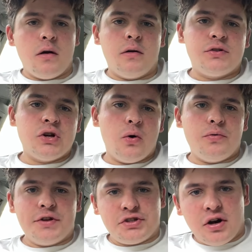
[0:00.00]
So
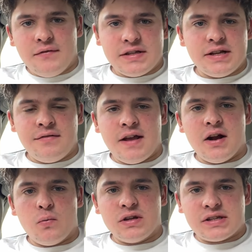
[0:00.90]
the service in
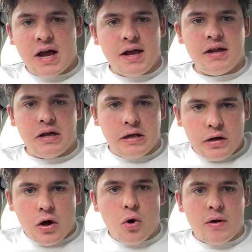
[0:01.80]
there was kind of
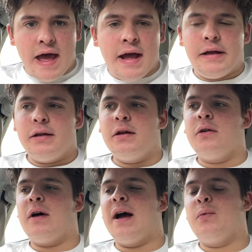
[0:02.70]
okay. You
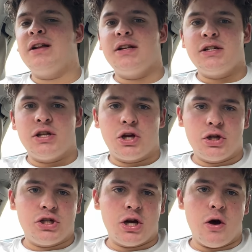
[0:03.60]
know, I went into the
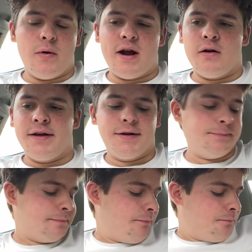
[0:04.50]
to-go area.
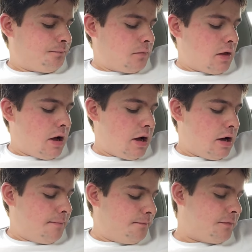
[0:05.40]

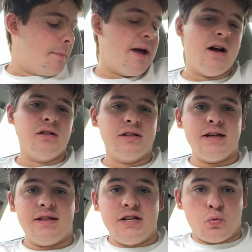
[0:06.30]
Um,
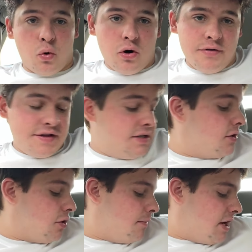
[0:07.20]
apparently these were on the
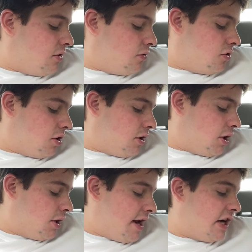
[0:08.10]
secret menu, the
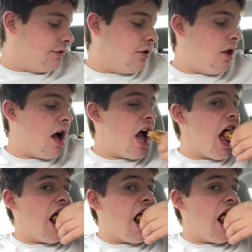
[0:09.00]
uh, Nashville Hot.